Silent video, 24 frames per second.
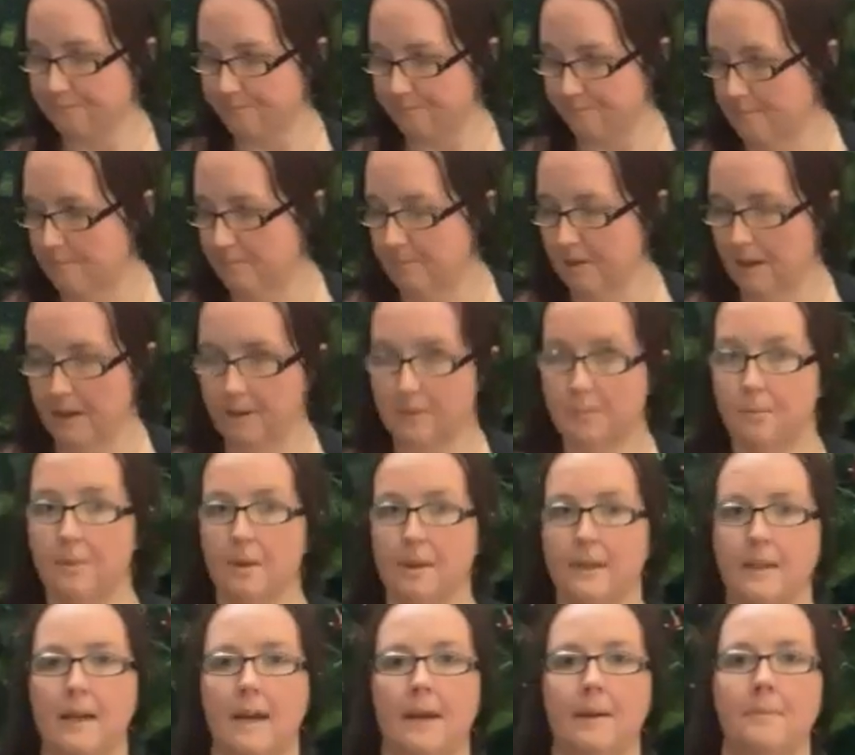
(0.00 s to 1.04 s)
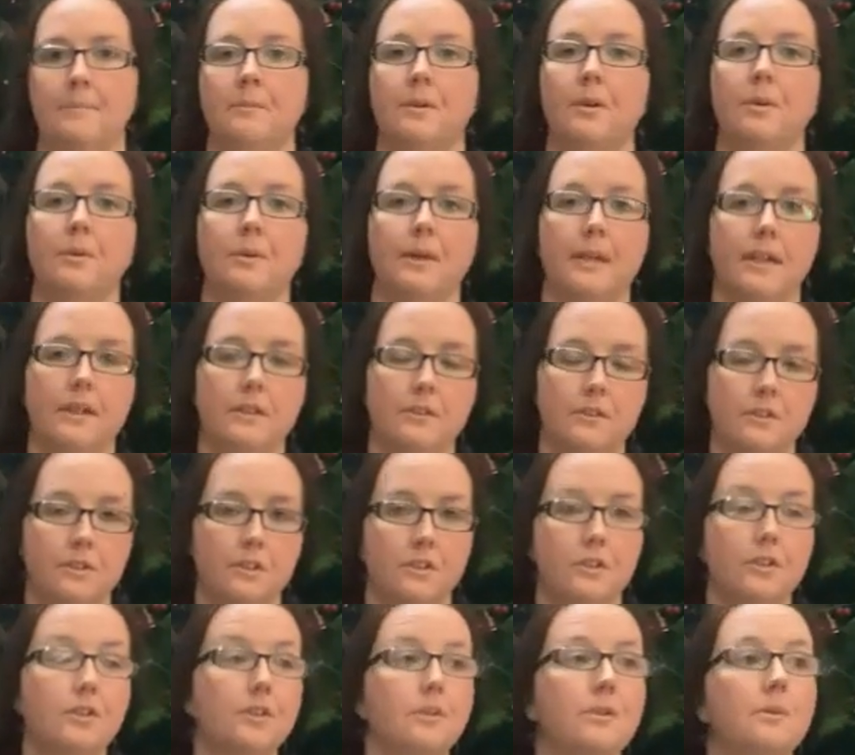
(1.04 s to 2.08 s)
But what I'm going to
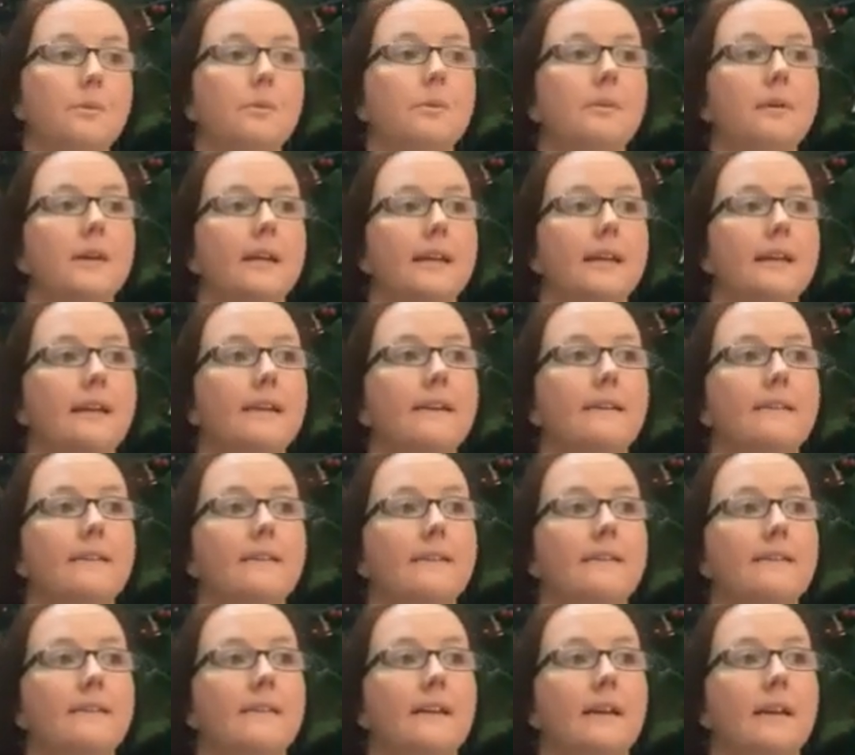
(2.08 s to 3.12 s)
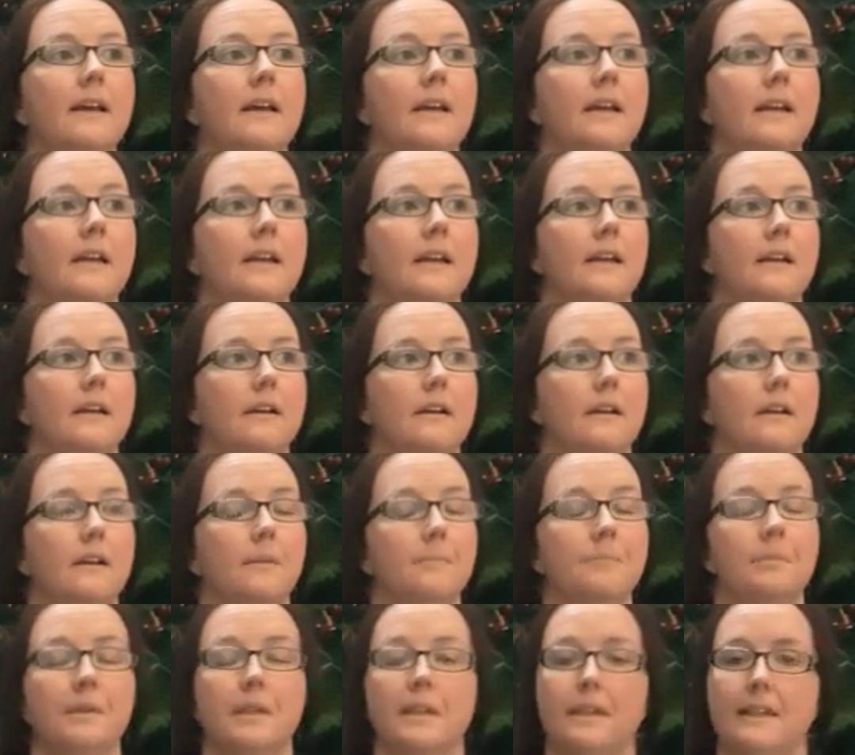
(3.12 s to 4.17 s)
do is
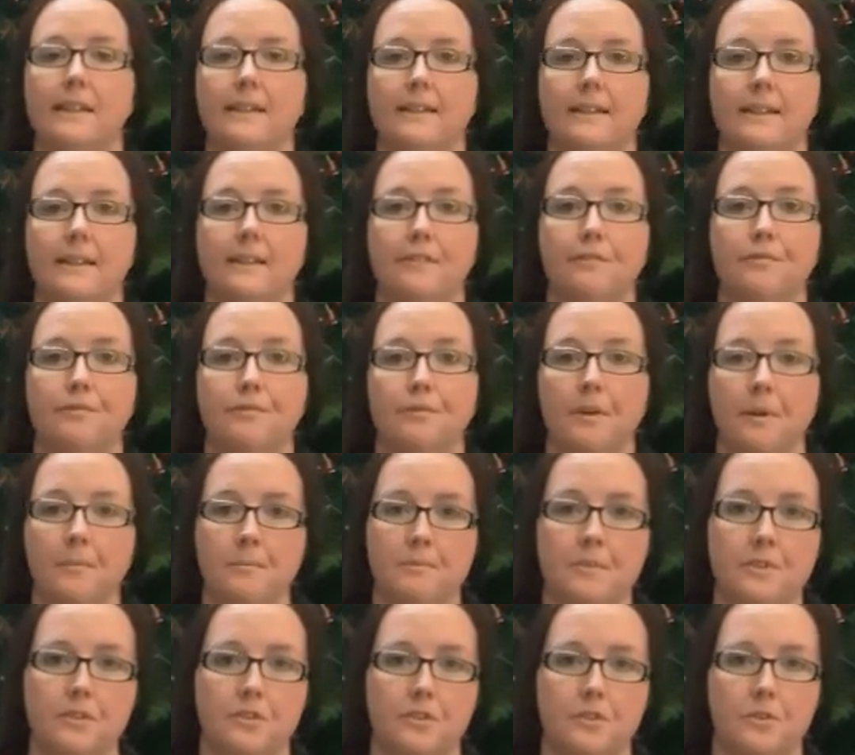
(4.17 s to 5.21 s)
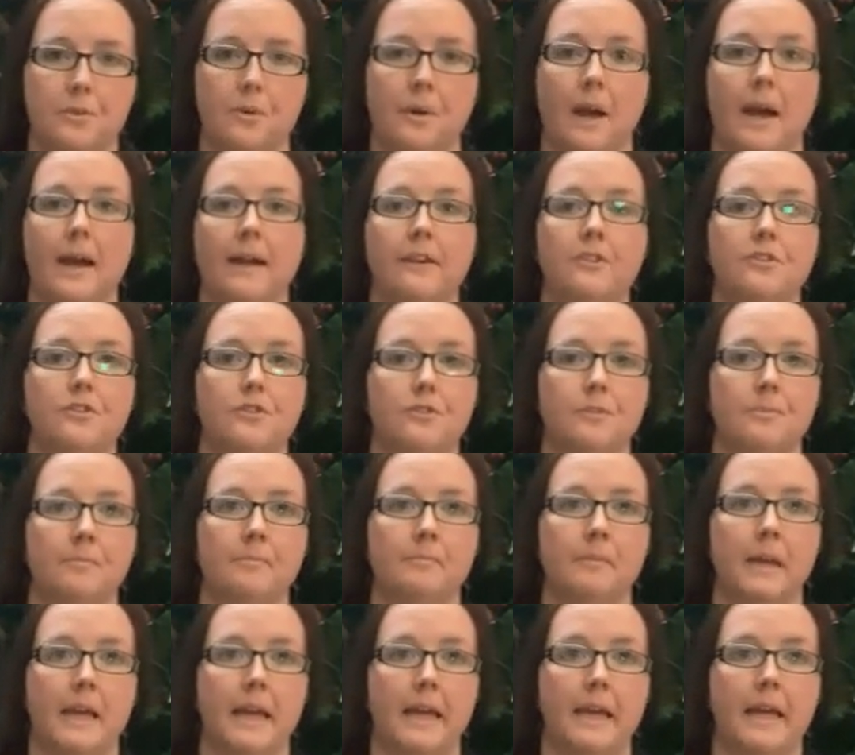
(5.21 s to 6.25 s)
completely from scratch
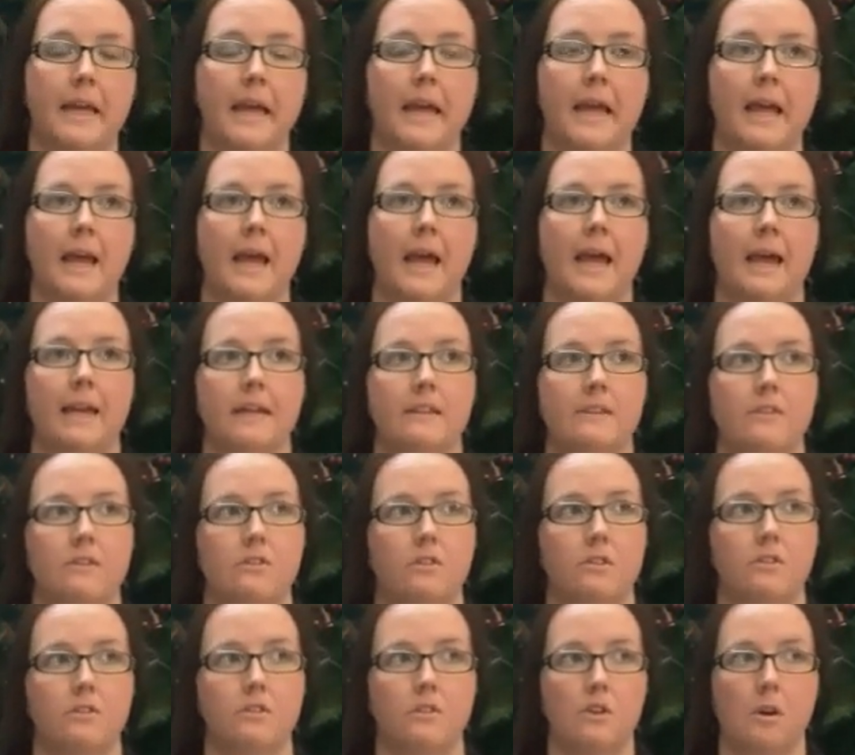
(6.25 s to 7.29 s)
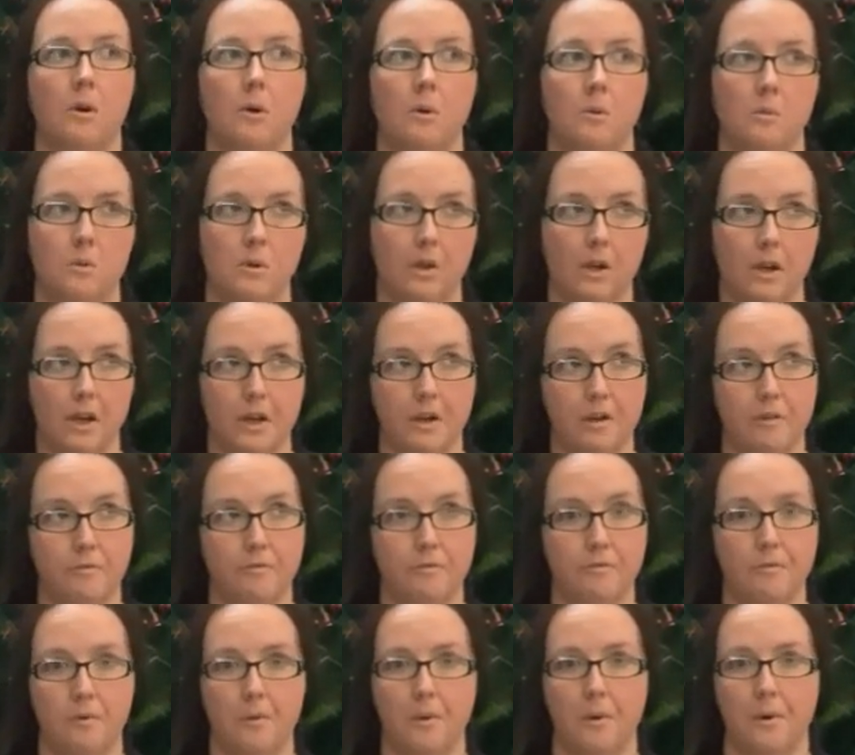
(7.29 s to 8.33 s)
make a head-to-toe look
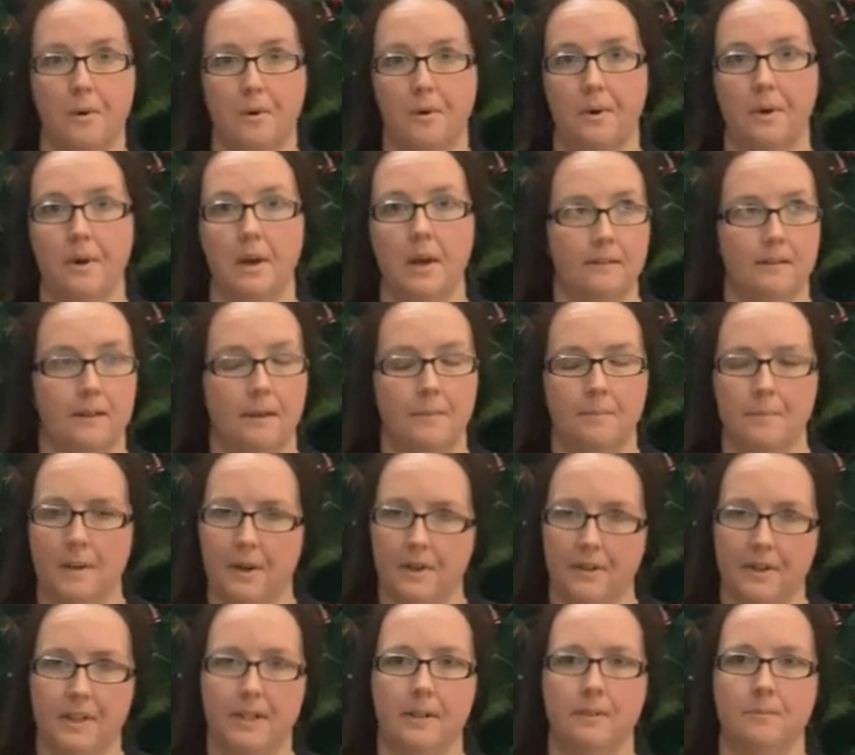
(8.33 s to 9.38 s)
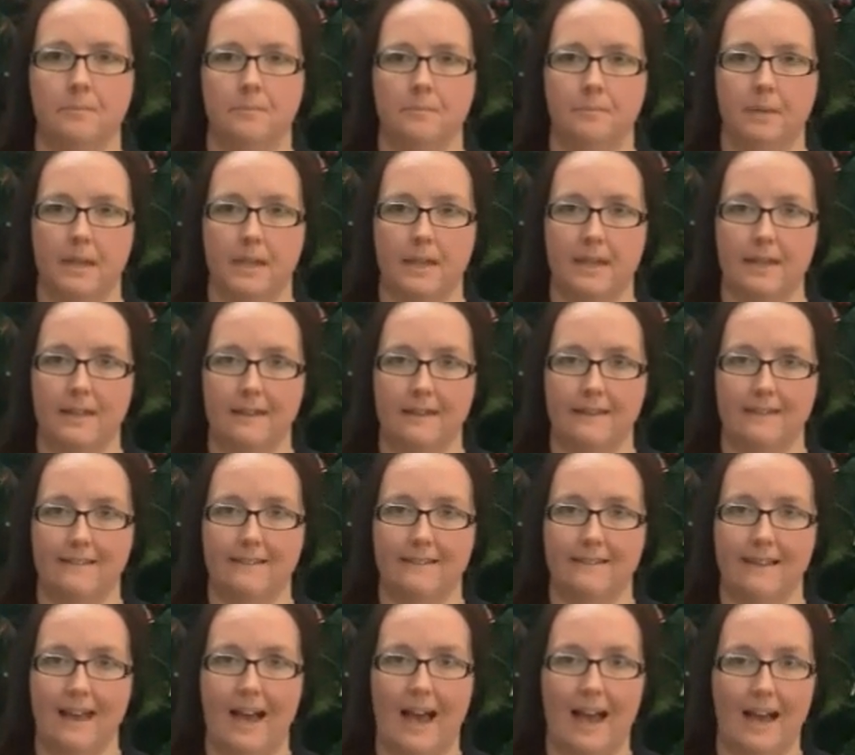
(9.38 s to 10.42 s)
for American McGee's
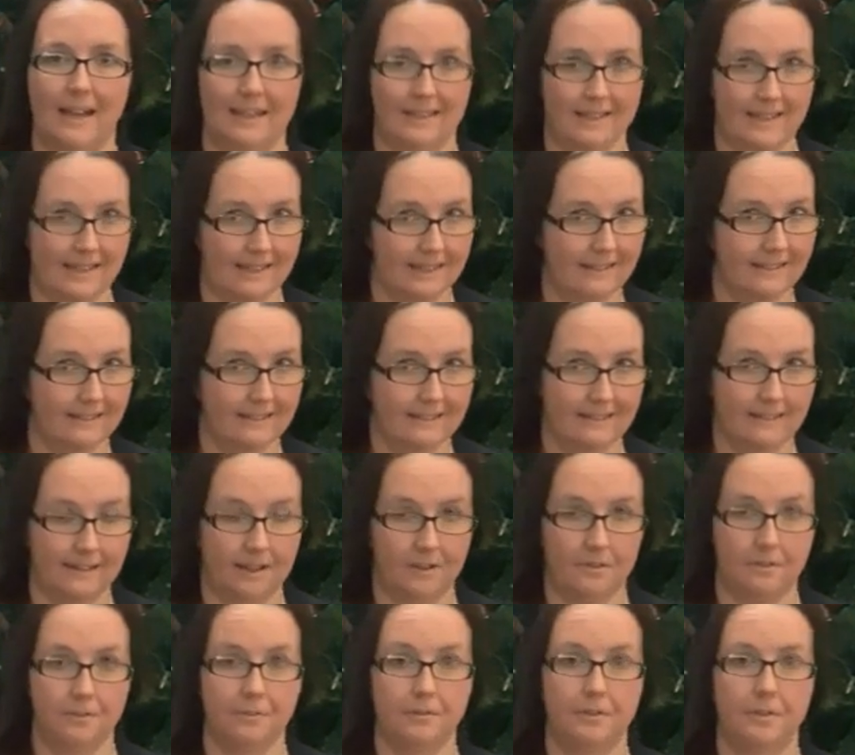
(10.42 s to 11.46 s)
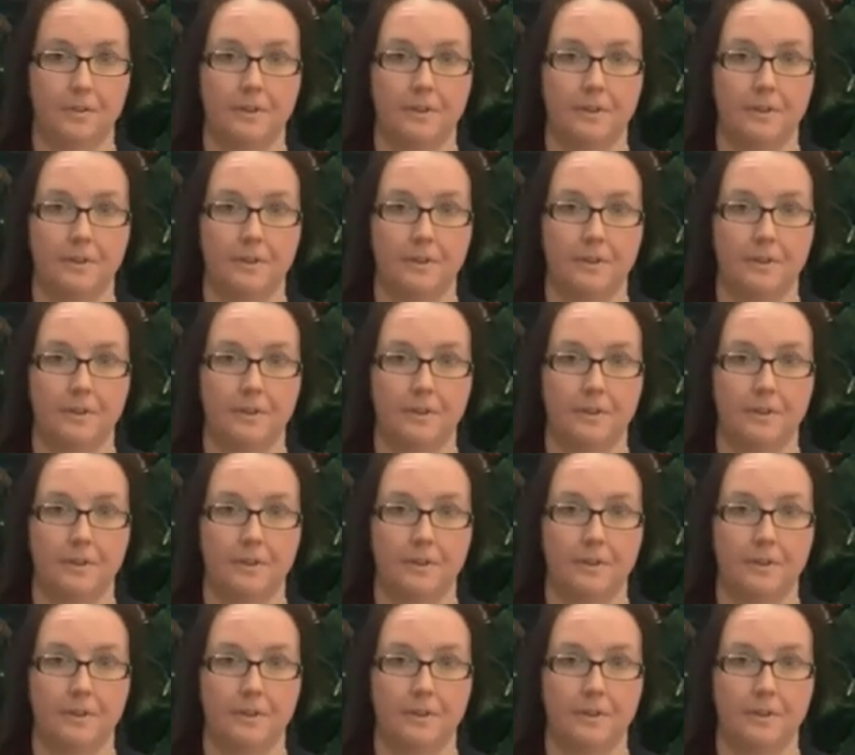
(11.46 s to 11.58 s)
Alice. Now, if you're